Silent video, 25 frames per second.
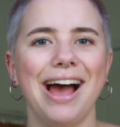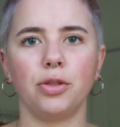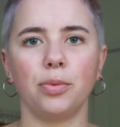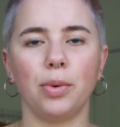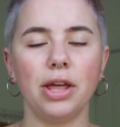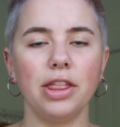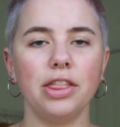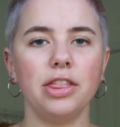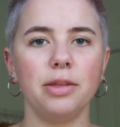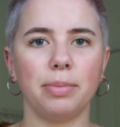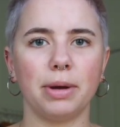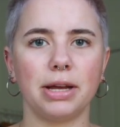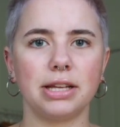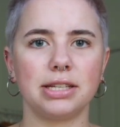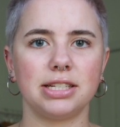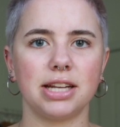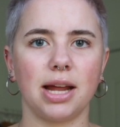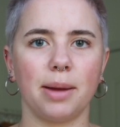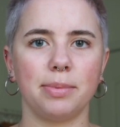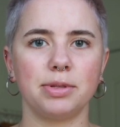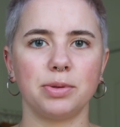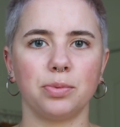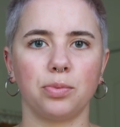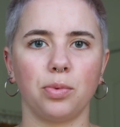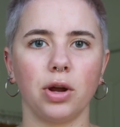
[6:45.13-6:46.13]
The way that the bus
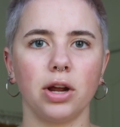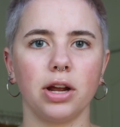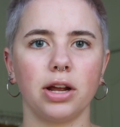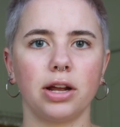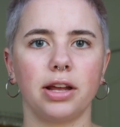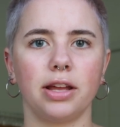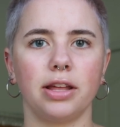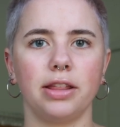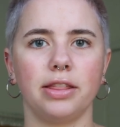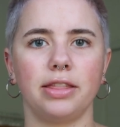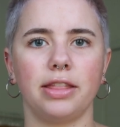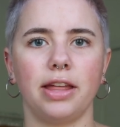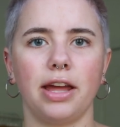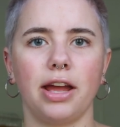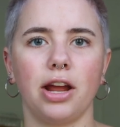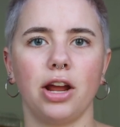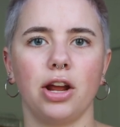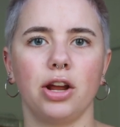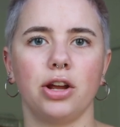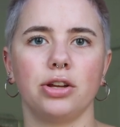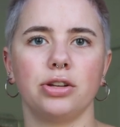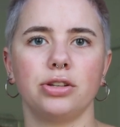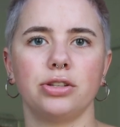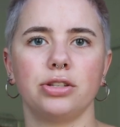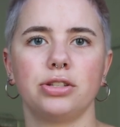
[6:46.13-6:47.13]
stops work,
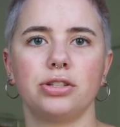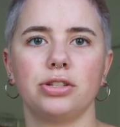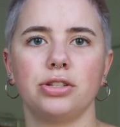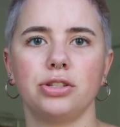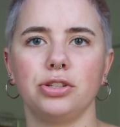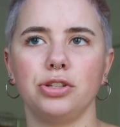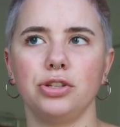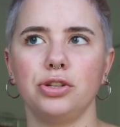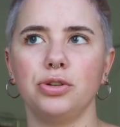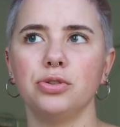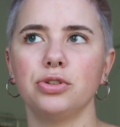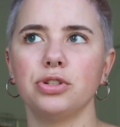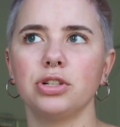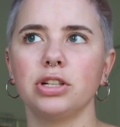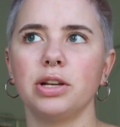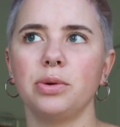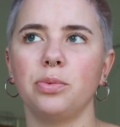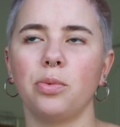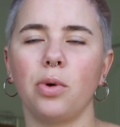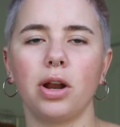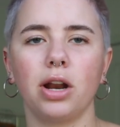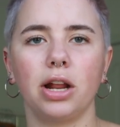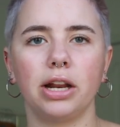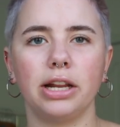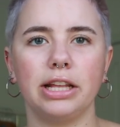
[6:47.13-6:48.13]
there's usually
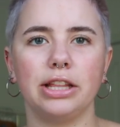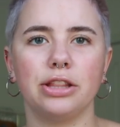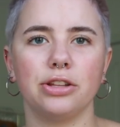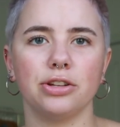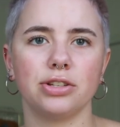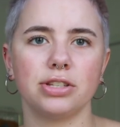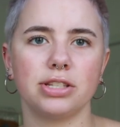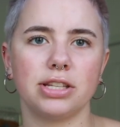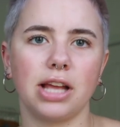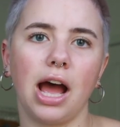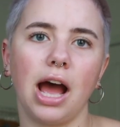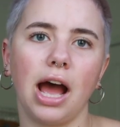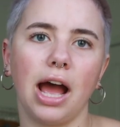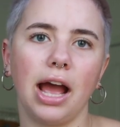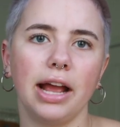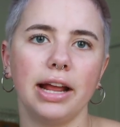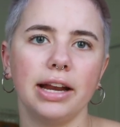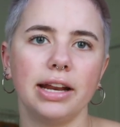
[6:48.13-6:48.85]
one on either side.